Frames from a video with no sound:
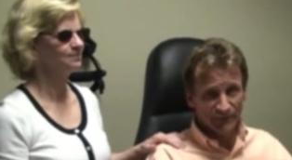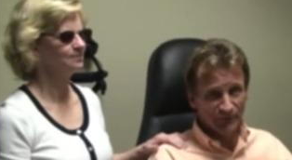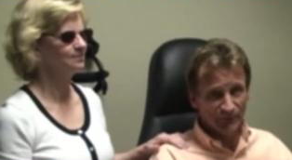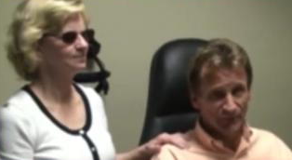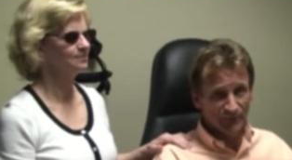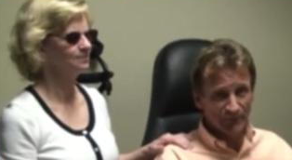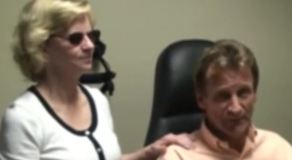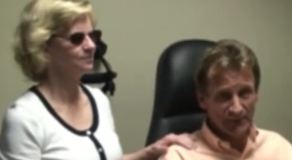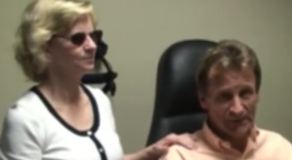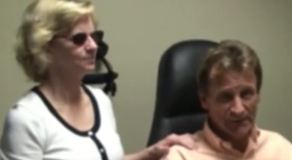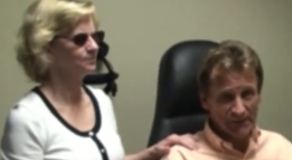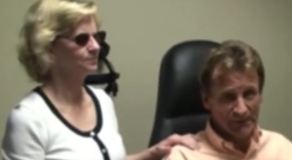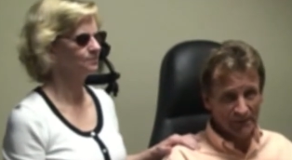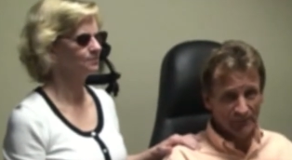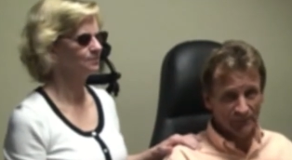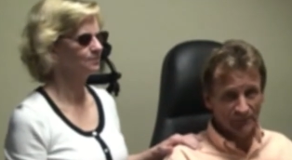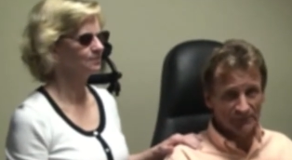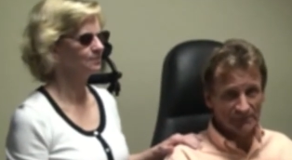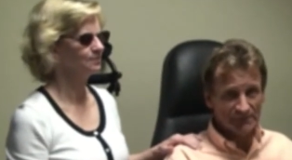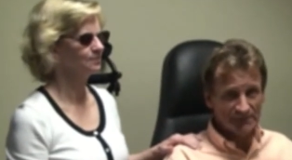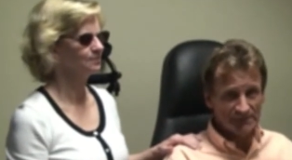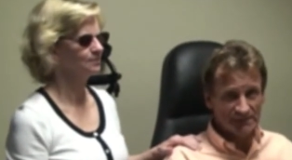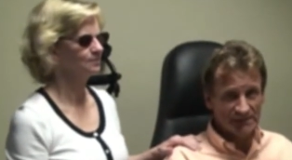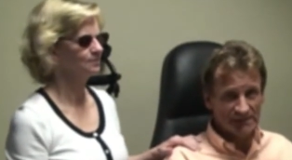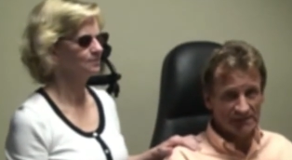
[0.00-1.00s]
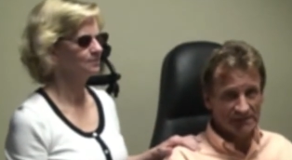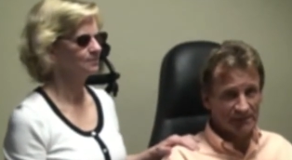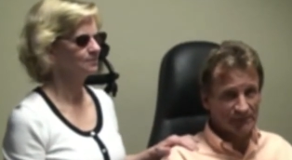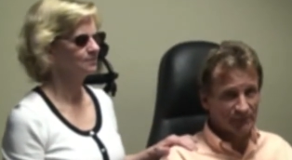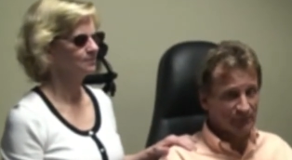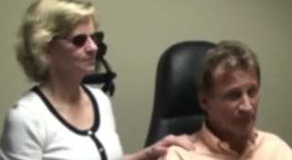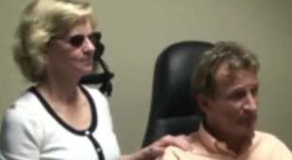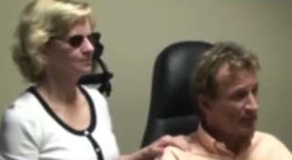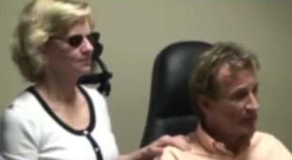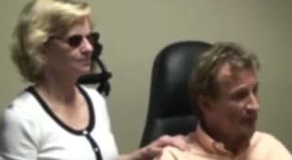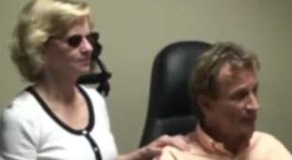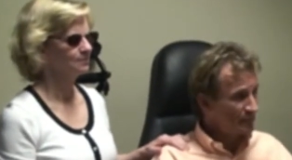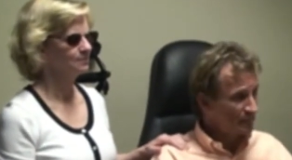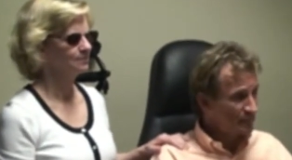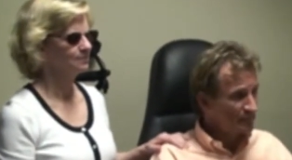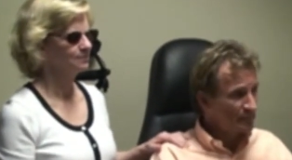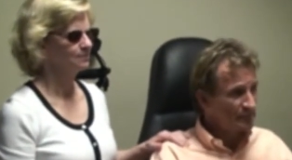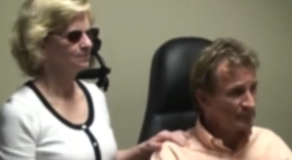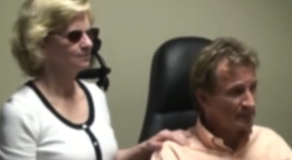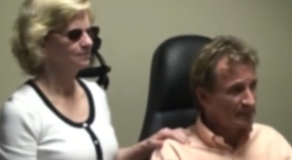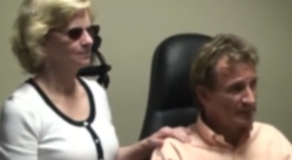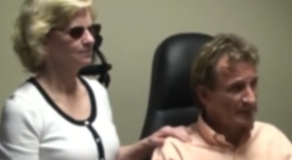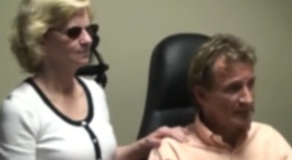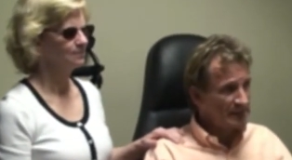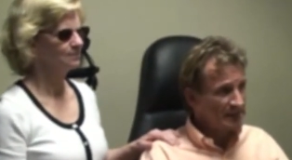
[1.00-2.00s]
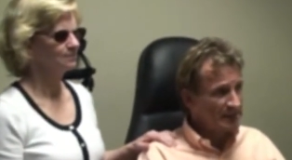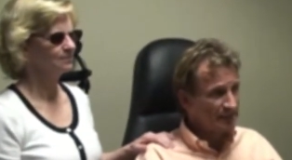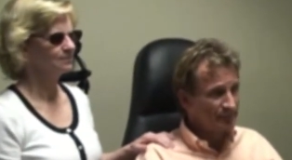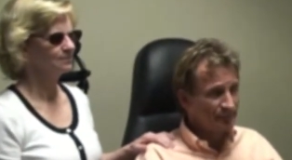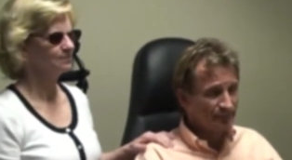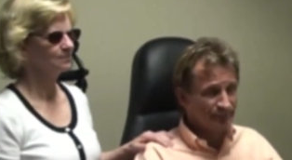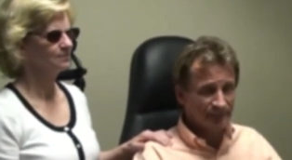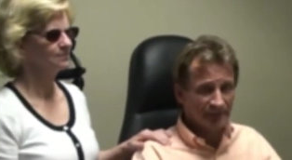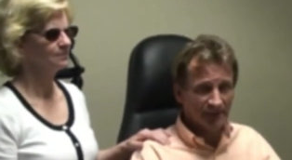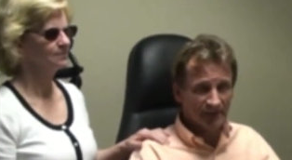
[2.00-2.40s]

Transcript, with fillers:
Speaker 1: to being able to see without them today.